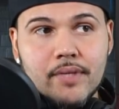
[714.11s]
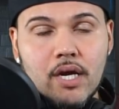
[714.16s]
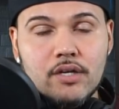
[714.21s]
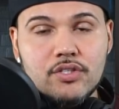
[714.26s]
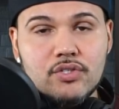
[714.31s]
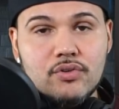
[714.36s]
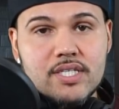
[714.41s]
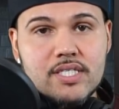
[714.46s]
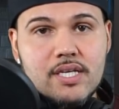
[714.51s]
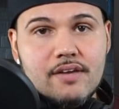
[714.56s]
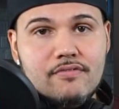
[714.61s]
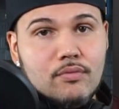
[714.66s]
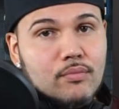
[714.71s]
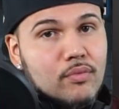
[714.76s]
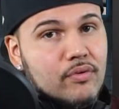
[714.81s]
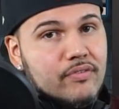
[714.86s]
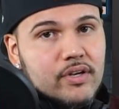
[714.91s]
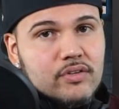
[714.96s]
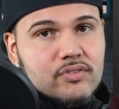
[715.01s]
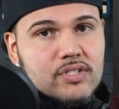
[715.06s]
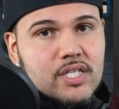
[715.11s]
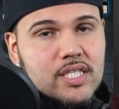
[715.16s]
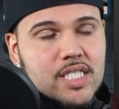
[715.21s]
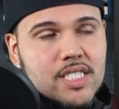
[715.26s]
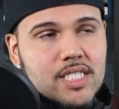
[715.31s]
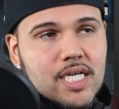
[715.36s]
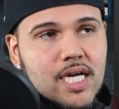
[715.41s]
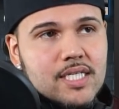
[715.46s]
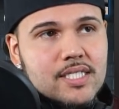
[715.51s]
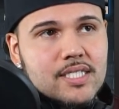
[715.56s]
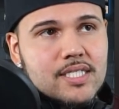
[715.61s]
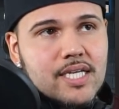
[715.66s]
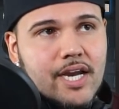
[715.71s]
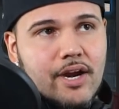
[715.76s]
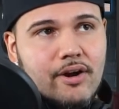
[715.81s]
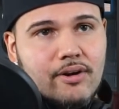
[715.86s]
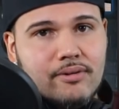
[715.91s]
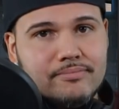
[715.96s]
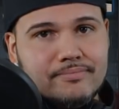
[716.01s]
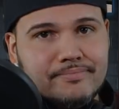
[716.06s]
Until next time, for more videos like these, guys, take
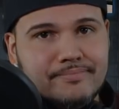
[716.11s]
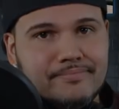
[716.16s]
care.